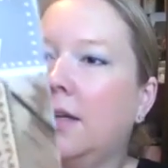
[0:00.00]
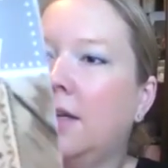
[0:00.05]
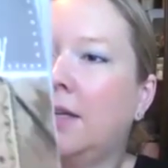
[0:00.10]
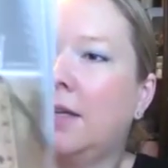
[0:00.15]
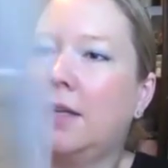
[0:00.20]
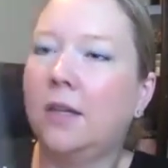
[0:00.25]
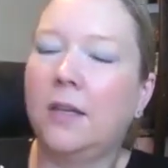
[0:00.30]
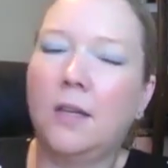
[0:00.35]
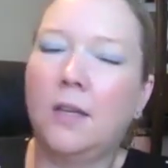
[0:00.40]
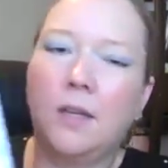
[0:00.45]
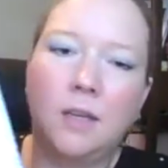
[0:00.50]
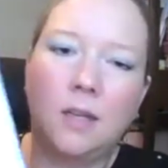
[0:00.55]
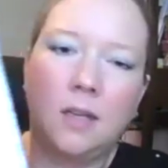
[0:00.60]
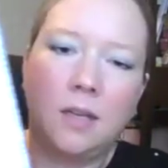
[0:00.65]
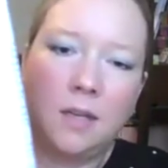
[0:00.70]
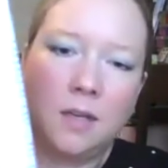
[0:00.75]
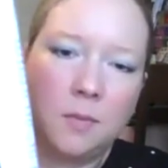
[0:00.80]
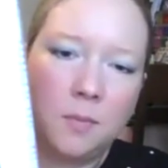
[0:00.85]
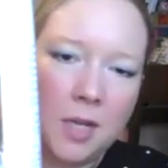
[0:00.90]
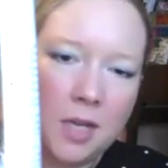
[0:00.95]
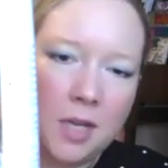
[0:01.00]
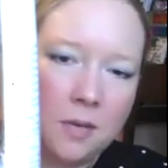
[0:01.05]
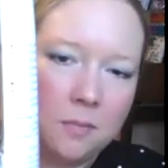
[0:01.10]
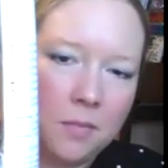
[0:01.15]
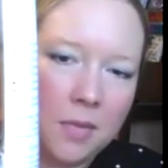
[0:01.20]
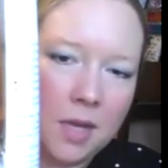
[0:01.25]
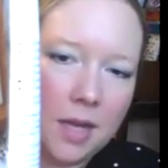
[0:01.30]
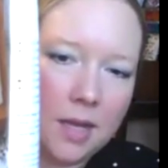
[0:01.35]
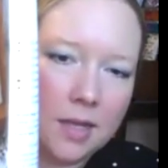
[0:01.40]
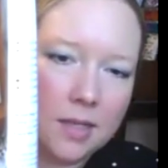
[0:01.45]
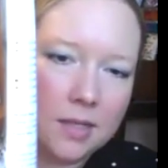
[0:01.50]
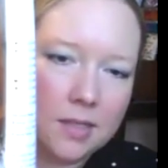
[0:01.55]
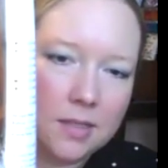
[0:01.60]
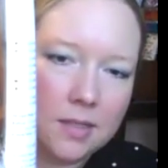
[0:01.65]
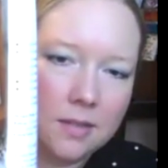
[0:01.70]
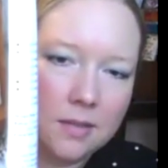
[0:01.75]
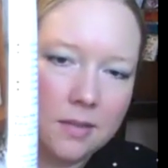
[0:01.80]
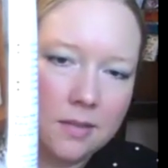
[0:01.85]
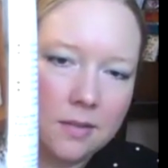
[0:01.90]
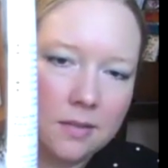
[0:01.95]
And a button
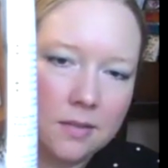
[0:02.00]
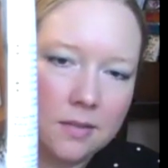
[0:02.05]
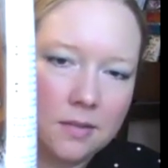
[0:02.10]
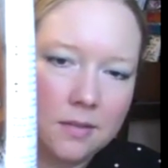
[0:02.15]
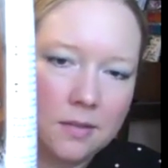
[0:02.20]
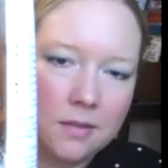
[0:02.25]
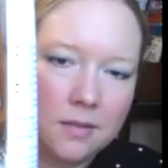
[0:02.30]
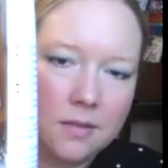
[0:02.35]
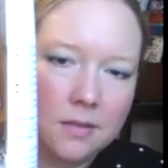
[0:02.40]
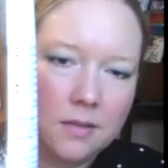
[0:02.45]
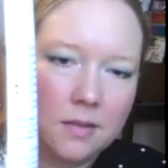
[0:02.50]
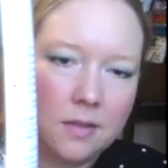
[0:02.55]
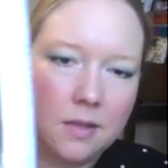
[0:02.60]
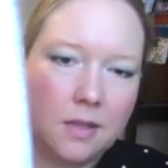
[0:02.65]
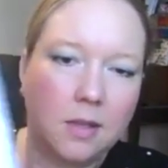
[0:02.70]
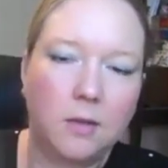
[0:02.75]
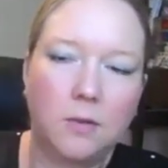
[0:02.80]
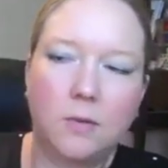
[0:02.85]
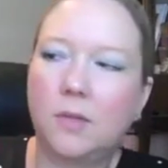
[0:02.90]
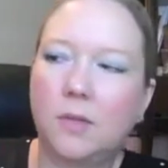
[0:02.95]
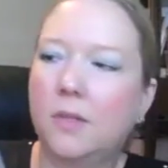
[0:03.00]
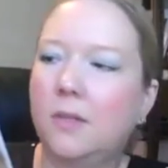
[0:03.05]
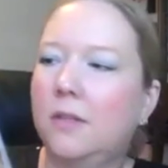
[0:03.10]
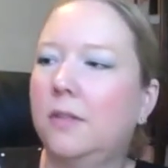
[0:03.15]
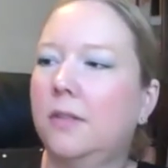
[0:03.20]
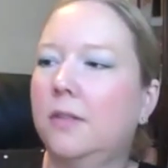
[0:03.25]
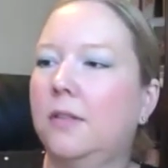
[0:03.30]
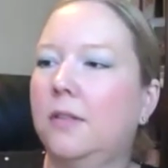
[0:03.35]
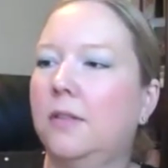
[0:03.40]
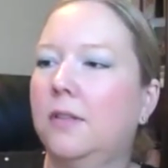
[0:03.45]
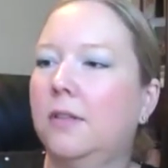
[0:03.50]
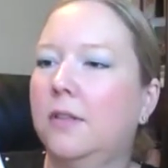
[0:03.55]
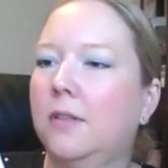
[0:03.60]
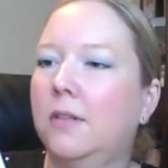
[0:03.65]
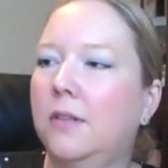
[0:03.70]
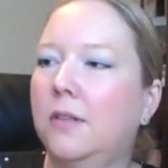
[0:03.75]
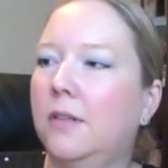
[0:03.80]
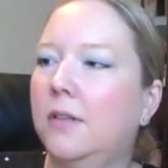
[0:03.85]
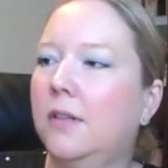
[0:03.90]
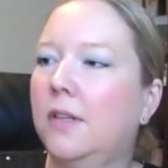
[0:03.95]
box. Cute.
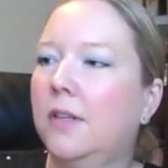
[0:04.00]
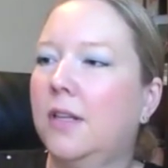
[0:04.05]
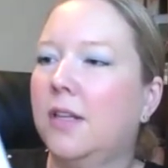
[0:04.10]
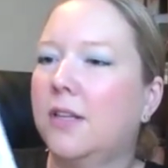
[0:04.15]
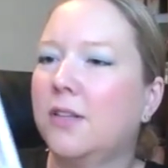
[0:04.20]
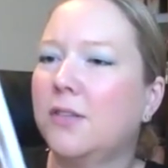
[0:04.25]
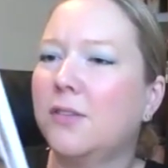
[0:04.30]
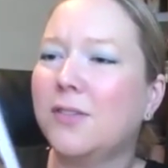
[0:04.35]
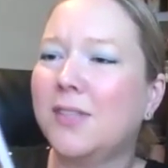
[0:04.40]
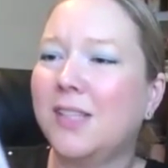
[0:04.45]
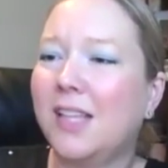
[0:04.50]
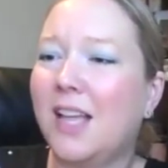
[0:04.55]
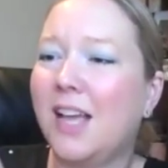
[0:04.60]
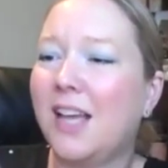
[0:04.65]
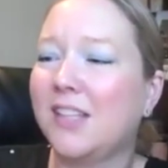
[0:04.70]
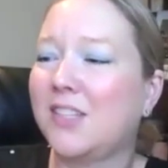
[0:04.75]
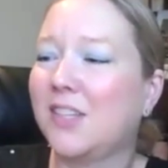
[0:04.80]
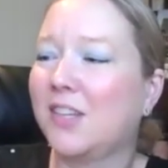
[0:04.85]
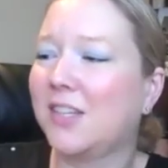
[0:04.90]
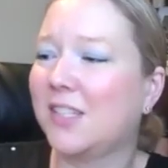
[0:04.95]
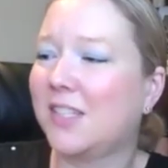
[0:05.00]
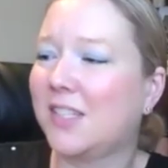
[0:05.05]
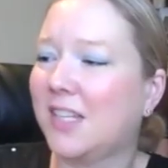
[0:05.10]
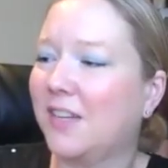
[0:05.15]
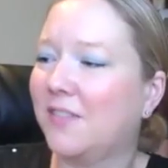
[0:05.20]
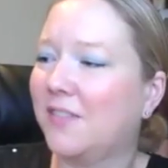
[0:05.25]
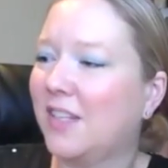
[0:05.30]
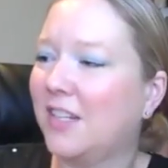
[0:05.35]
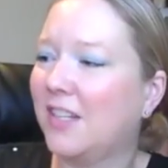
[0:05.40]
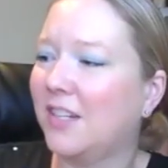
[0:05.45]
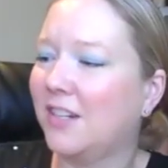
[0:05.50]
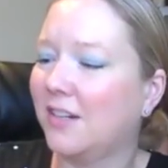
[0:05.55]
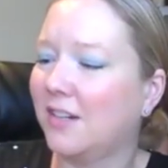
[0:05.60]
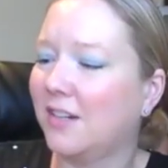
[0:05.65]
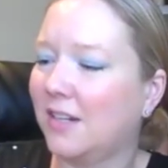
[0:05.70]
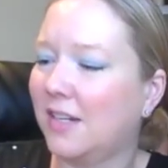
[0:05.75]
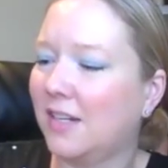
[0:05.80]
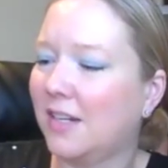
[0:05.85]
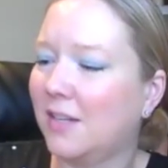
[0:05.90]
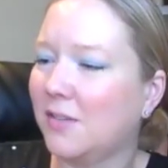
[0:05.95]
So there's lots of good stuff in
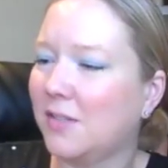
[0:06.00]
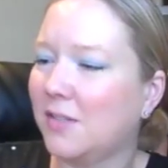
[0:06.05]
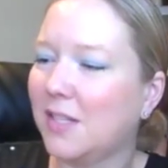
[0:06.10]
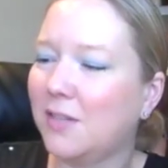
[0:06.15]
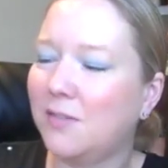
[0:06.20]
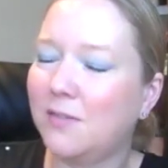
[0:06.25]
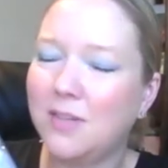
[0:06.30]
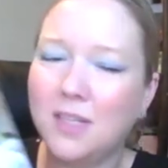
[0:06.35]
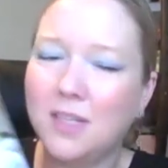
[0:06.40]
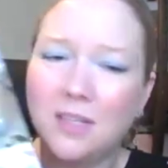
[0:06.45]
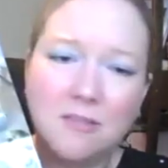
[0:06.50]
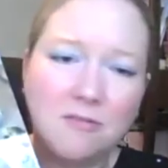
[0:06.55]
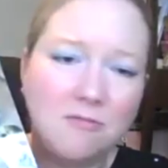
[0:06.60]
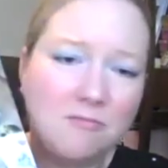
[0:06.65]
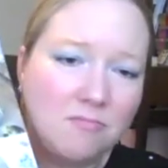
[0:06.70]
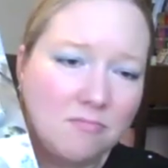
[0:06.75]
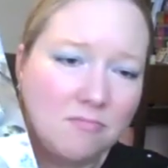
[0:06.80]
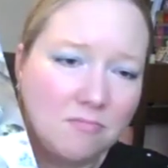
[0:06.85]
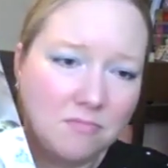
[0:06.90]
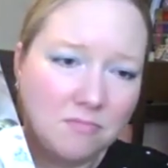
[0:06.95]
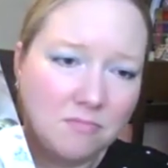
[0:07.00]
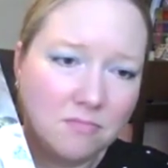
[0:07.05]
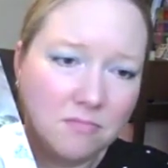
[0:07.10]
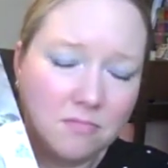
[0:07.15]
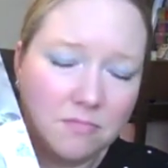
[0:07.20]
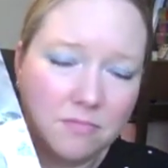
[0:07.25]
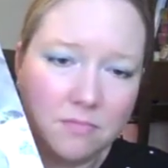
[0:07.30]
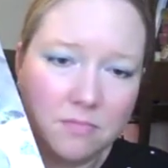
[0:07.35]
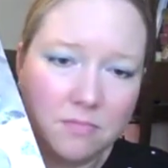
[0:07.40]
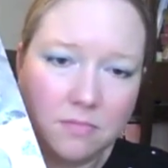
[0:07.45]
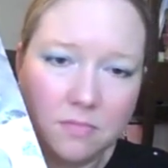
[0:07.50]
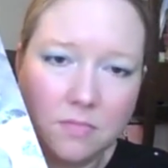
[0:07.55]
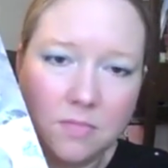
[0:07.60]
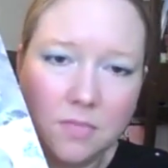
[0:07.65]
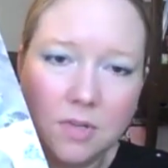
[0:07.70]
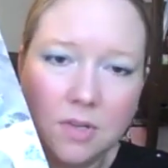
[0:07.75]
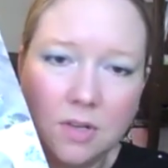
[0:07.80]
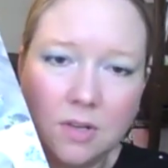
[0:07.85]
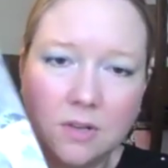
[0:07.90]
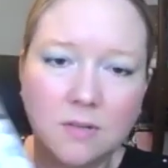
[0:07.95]
here. And I was like, well,
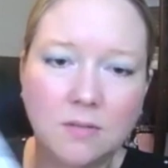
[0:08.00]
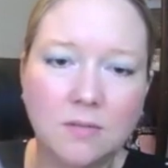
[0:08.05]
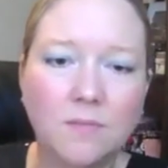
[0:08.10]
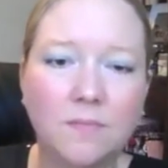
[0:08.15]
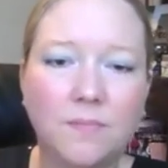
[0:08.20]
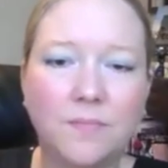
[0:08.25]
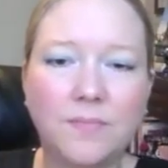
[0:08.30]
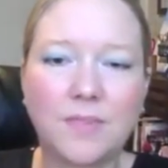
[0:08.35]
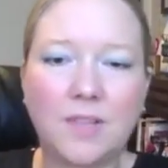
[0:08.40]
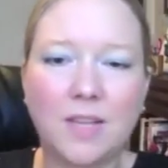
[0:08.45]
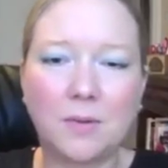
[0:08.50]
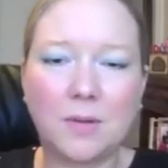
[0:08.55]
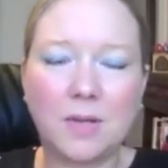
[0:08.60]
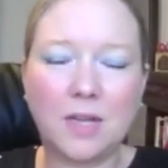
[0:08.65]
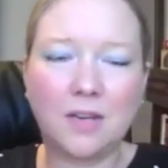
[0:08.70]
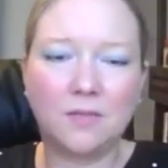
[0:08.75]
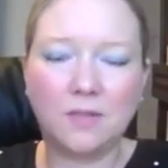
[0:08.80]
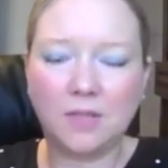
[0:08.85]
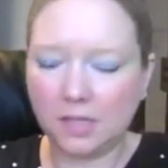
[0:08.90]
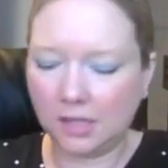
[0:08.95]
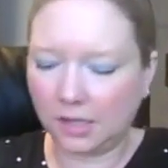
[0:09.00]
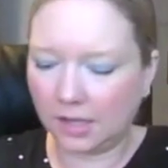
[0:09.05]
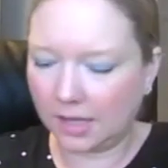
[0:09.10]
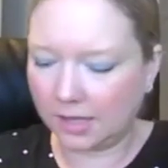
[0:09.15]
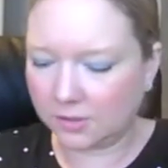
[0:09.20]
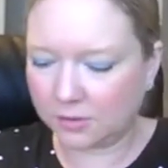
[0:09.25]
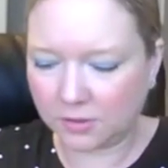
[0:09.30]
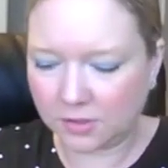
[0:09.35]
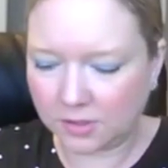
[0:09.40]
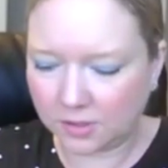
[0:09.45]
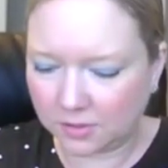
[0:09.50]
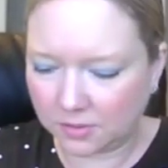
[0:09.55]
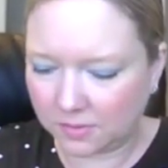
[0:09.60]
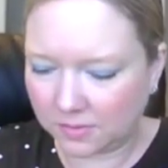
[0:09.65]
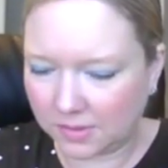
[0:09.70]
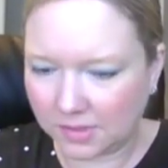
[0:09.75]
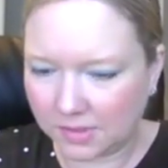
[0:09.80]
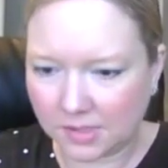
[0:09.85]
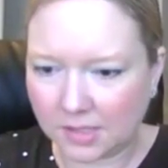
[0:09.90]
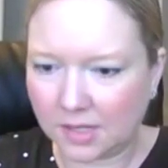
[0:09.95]
you know, I'm kind of a collector too.
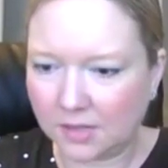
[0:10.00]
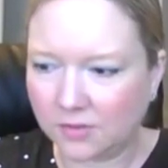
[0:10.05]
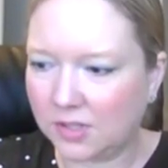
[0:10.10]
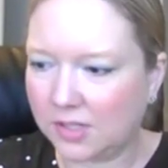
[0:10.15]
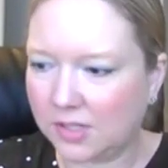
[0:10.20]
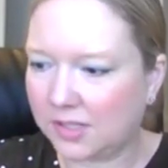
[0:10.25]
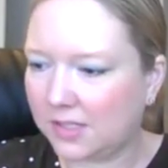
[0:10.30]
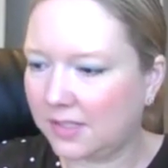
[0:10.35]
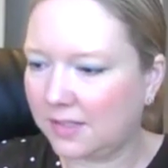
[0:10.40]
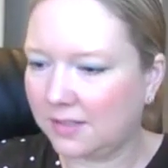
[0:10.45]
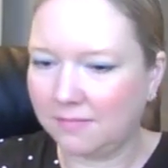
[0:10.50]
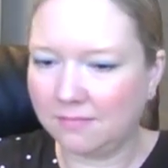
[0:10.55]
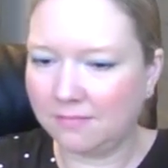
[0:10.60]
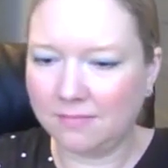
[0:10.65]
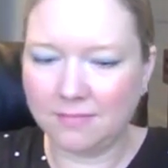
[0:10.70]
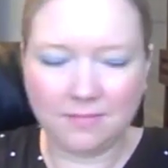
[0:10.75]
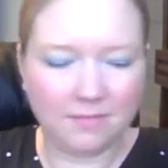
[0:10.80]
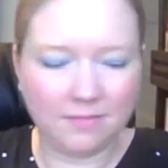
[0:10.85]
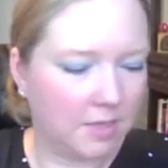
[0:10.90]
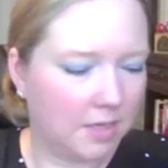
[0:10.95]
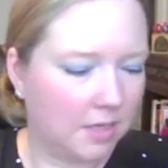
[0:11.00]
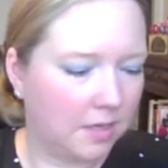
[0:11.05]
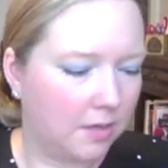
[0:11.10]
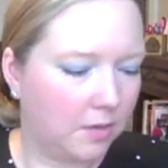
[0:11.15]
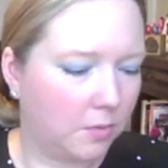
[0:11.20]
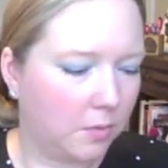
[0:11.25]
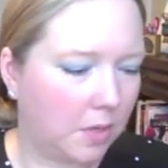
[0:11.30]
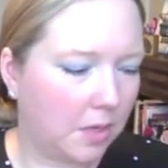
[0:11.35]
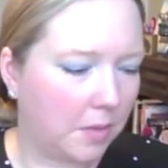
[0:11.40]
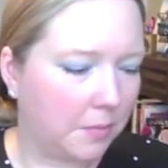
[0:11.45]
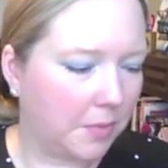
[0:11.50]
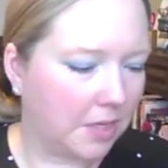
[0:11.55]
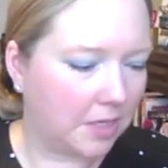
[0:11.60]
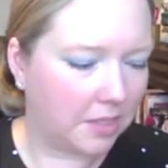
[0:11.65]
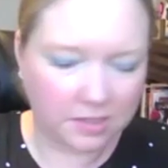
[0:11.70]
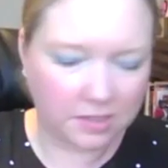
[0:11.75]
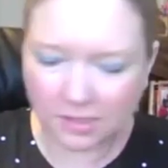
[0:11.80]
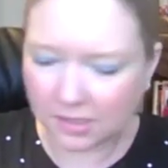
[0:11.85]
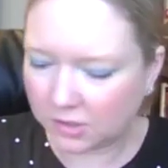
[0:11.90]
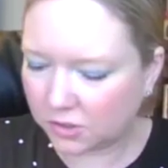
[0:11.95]
It's not just what I'm going
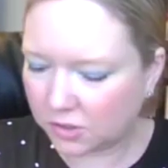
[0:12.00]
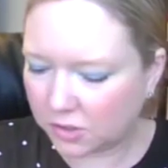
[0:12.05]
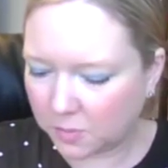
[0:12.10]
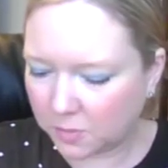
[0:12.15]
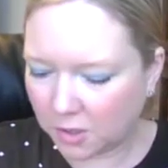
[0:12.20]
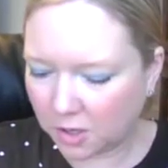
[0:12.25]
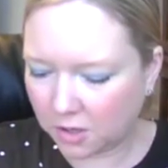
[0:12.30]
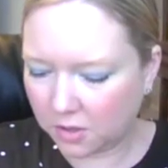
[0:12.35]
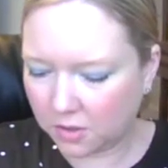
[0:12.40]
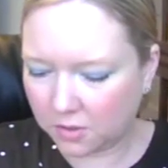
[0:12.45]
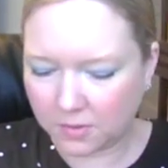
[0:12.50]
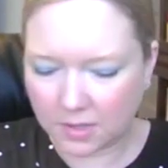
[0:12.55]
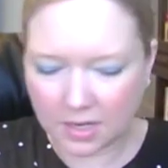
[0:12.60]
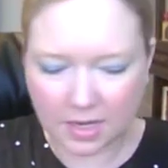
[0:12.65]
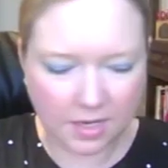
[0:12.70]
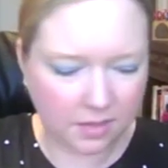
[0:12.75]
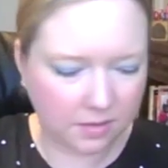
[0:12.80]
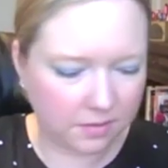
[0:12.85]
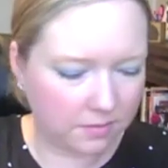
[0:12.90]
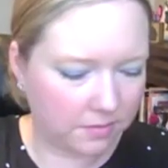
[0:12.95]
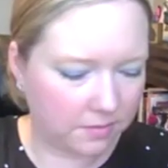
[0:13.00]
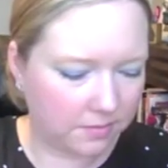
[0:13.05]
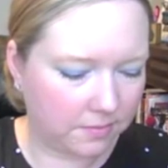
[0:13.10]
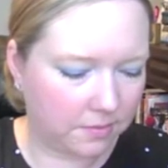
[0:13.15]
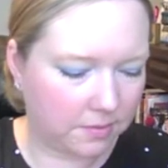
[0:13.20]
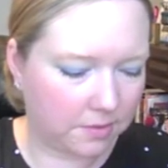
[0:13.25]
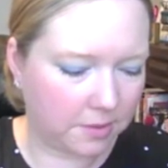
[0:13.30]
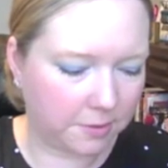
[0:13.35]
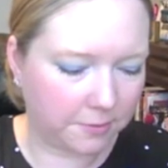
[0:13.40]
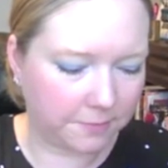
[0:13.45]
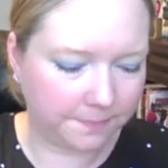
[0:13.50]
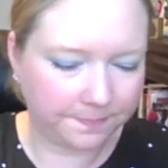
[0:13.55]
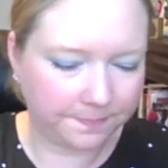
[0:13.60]
to stitch tomorrow, right? So